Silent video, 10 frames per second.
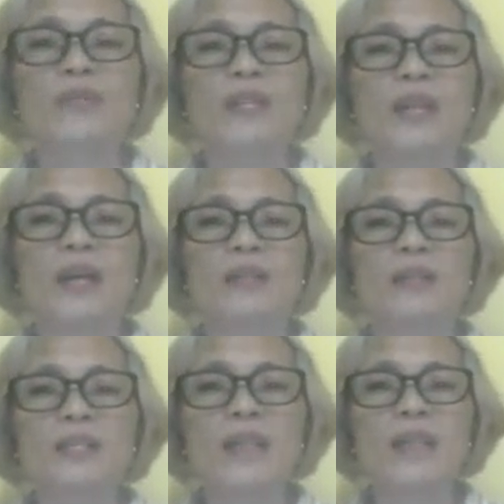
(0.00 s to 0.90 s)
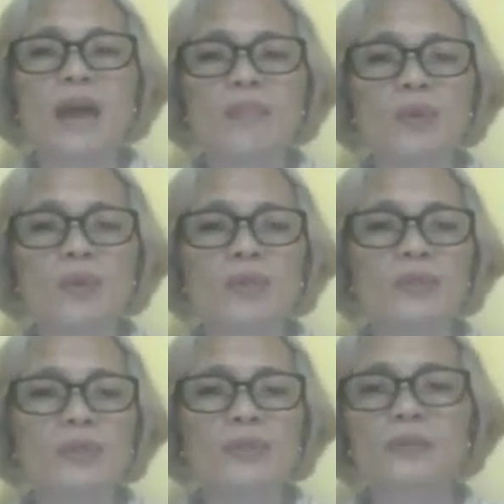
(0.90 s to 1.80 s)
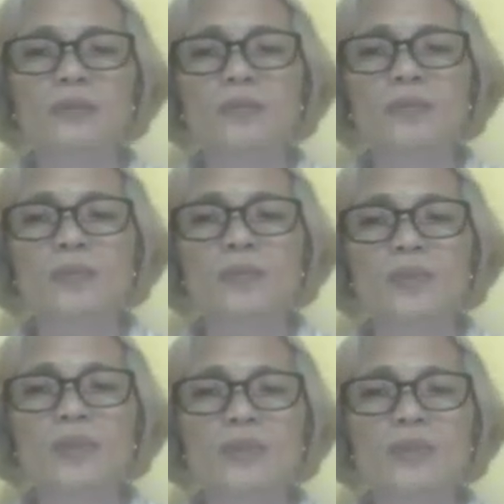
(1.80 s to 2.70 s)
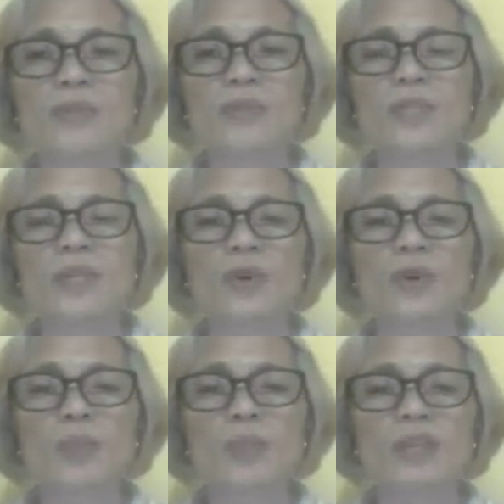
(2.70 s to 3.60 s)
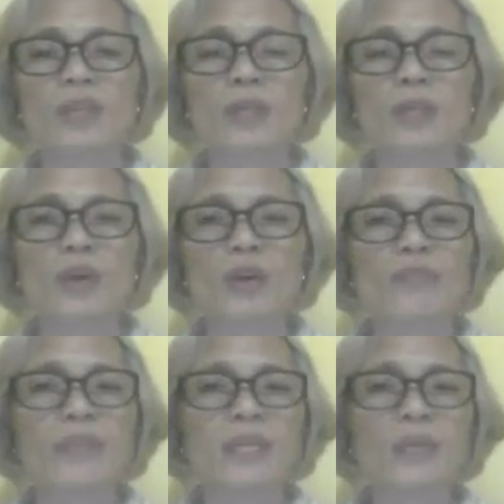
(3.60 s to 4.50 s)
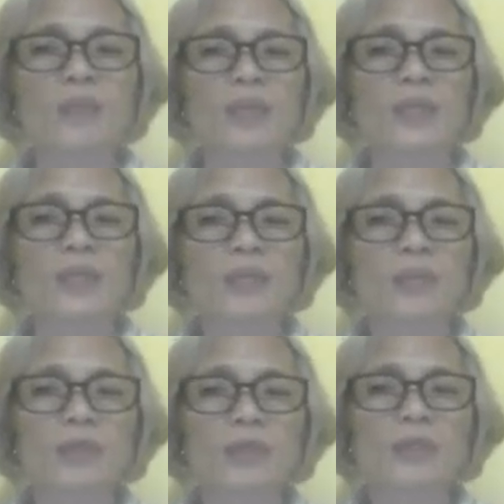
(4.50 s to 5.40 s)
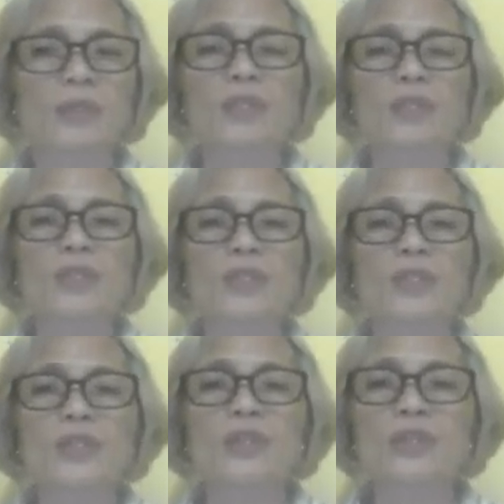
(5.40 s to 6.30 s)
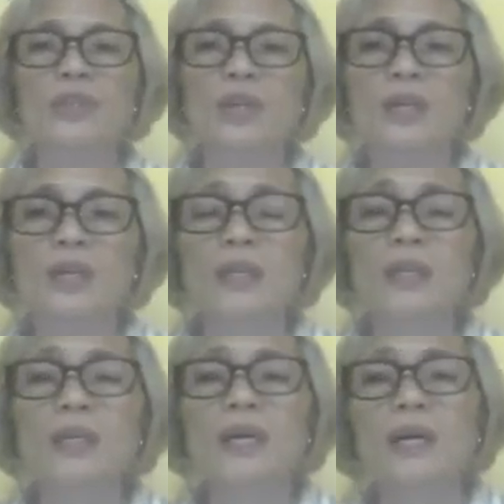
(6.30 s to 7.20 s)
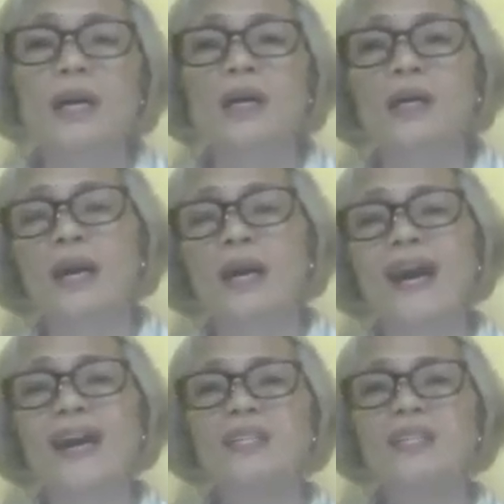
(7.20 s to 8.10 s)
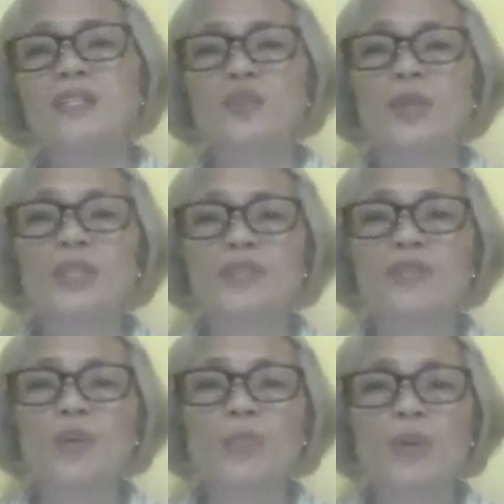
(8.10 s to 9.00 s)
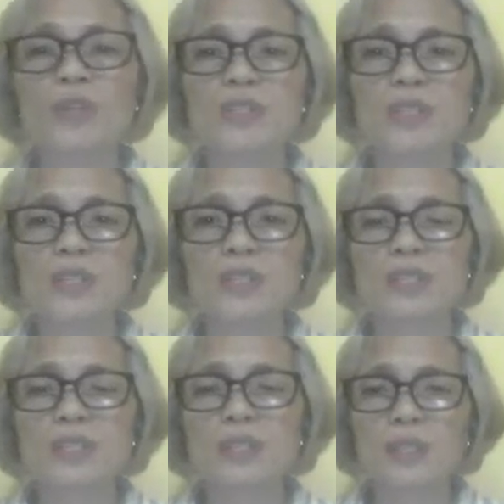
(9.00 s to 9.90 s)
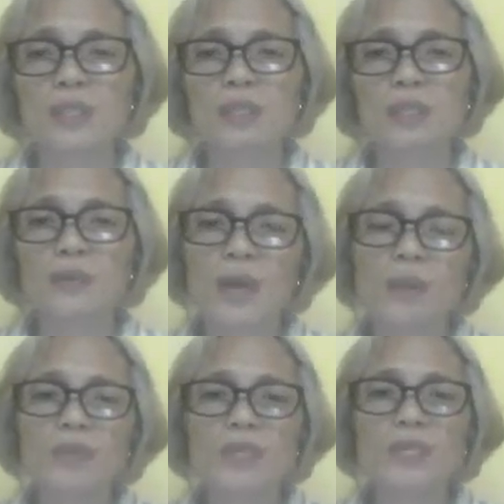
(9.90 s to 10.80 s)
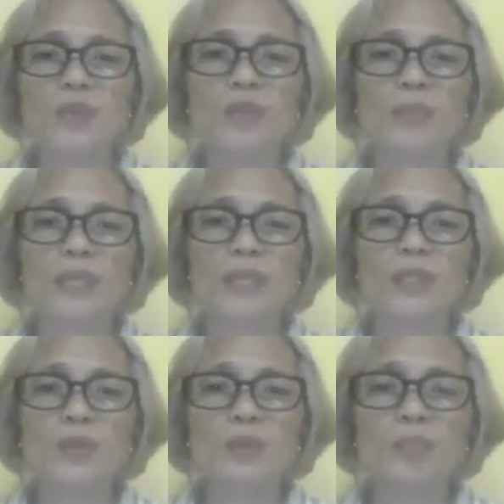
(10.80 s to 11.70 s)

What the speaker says: another example, no? So using a coffee cup calorimeter. So ice 24.6 grams is equivalent to